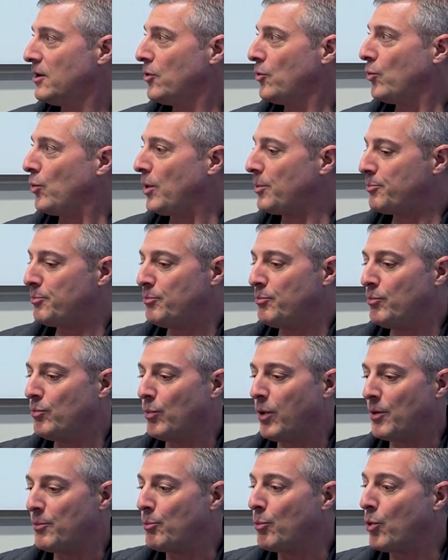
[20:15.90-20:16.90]
what
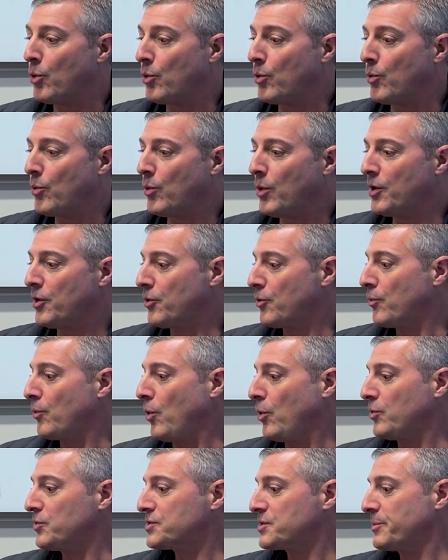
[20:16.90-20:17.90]
other
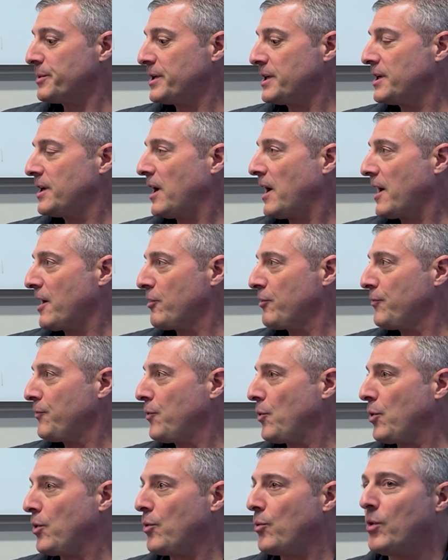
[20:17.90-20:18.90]
roles do we need to hire
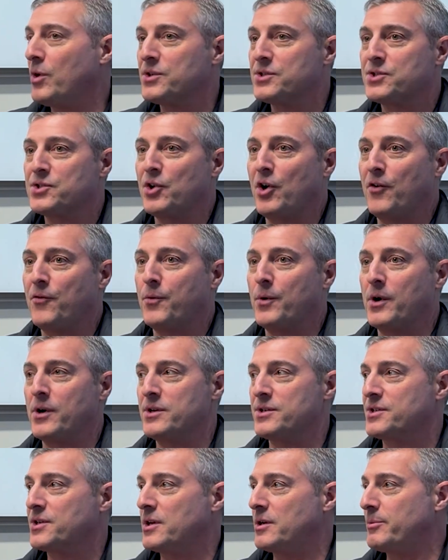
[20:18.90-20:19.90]
for, what software
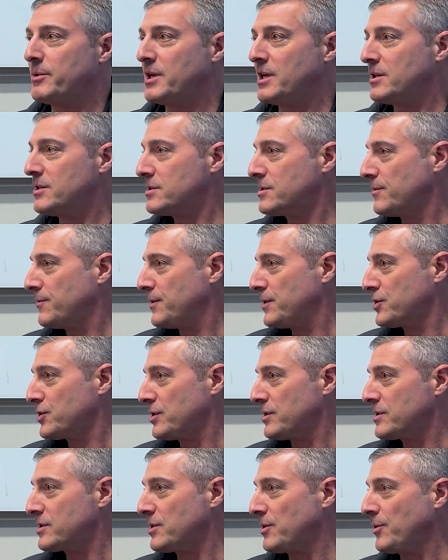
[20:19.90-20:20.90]
is going to be
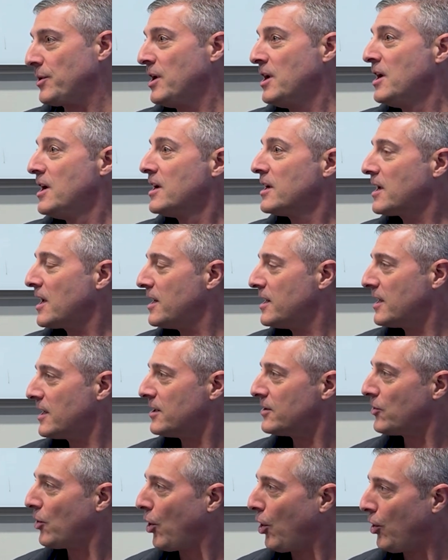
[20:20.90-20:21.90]
insufficient. So getting
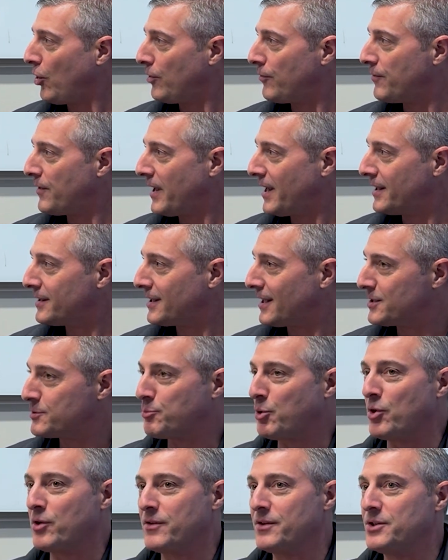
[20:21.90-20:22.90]
into all of that's
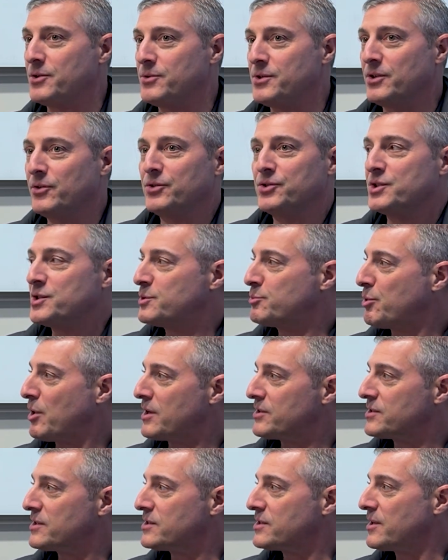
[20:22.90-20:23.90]
part of the due diligence
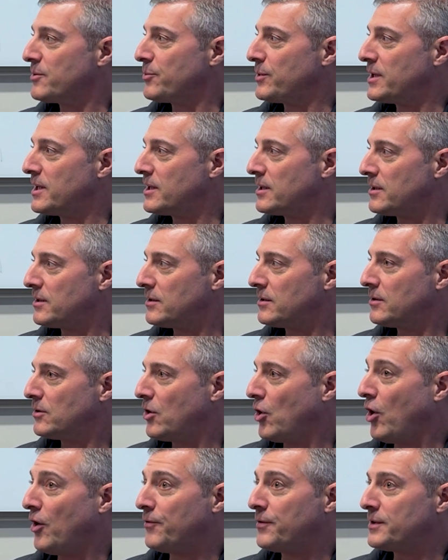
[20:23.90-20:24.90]
process that we can
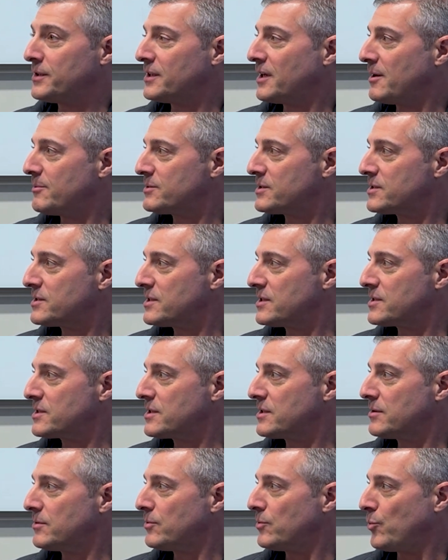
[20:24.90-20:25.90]
oftentimes
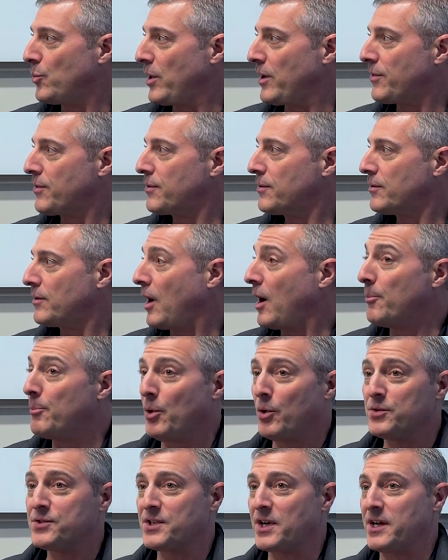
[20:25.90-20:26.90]
assist with on
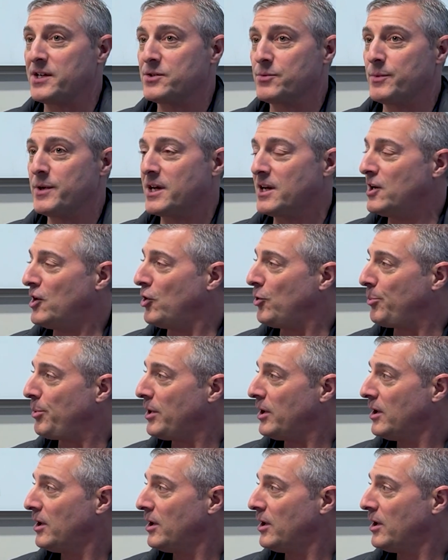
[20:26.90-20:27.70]
both sides. We can help